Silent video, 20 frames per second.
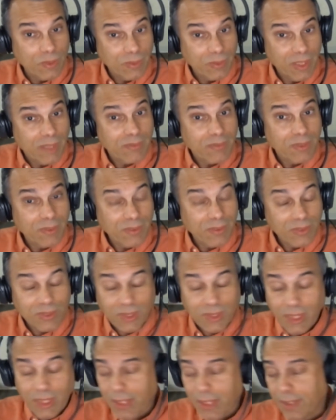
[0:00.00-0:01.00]
And we have to
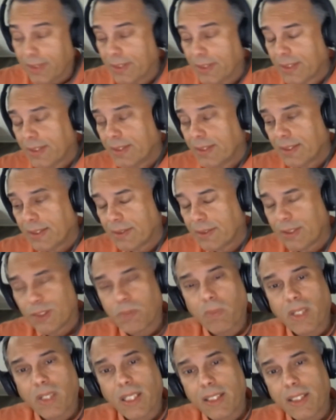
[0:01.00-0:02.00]
understand that this
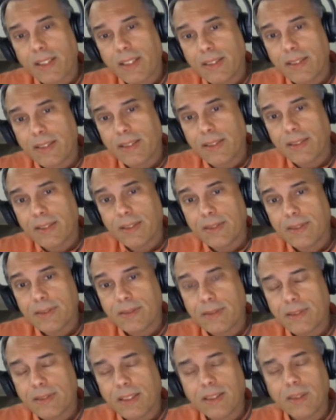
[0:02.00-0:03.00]
planet
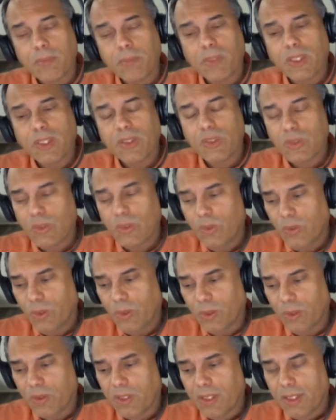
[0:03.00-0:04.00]
is nothing but a
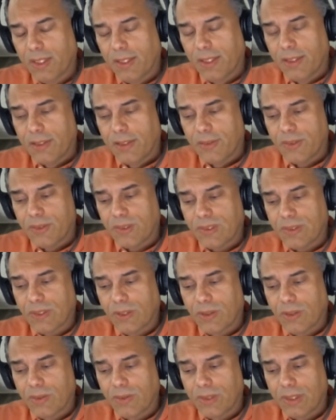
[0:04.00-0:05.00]
school.
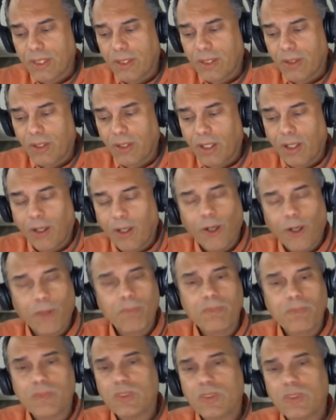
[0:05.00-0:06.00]
So there
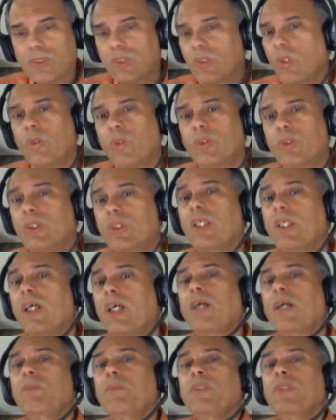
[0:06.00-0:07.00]
are souls
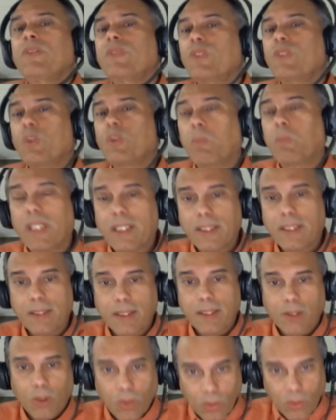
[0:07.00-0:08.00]
coming to this planet
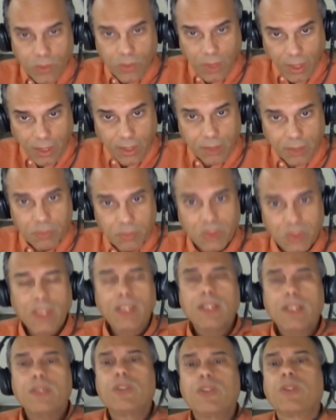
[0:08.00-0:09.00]
at all times
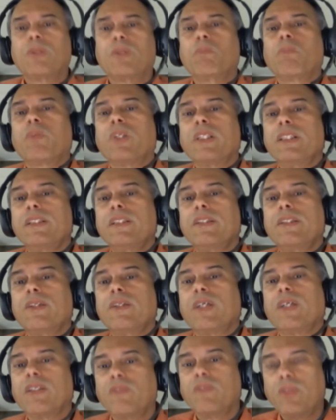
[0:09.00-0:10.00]
to complete
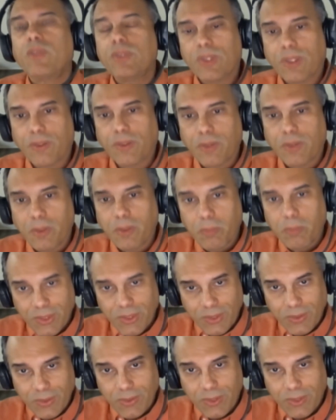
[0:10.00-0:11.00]
their evolutionary
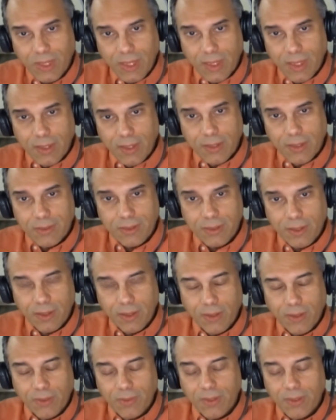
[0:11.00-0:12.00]
missions.
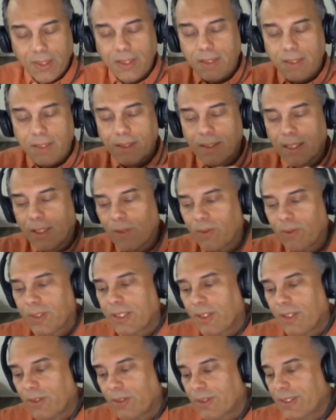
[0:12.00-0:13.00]
So not
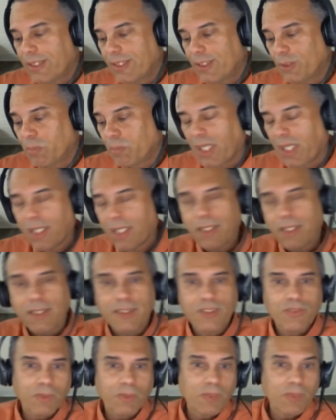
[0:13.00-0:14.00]
only are these
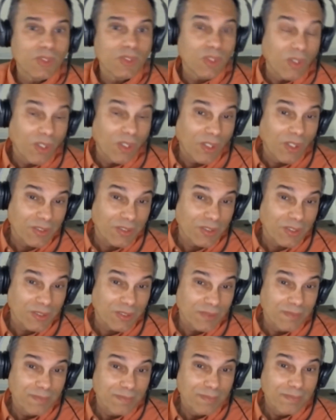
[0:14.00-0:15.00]
bodies from the stars,
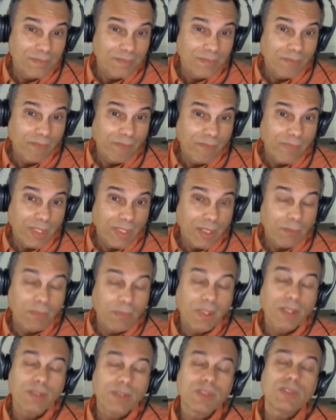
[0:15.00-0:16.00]

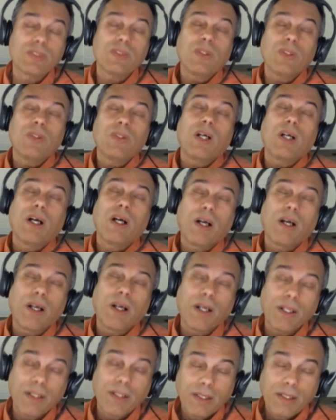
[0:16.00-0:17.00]
but so
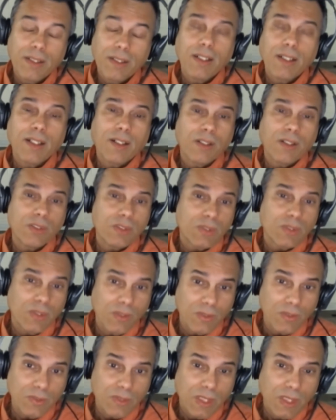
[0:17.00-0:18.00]
are our
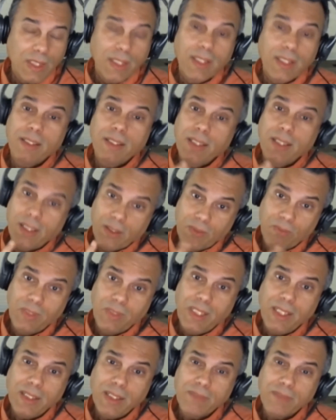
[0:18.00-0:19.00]
souls. Now,
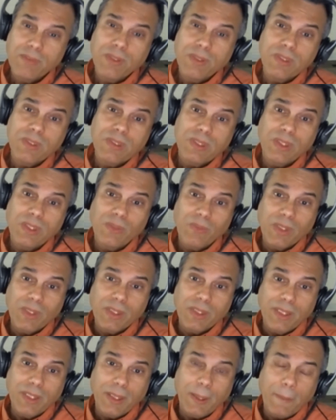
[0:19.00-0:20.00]
we have to consider one
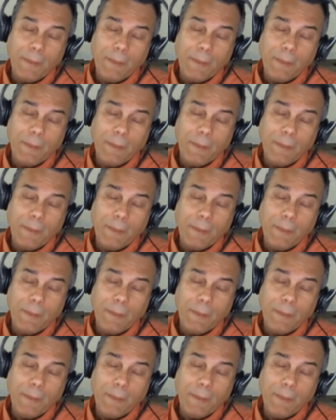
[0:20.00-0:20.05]
thing.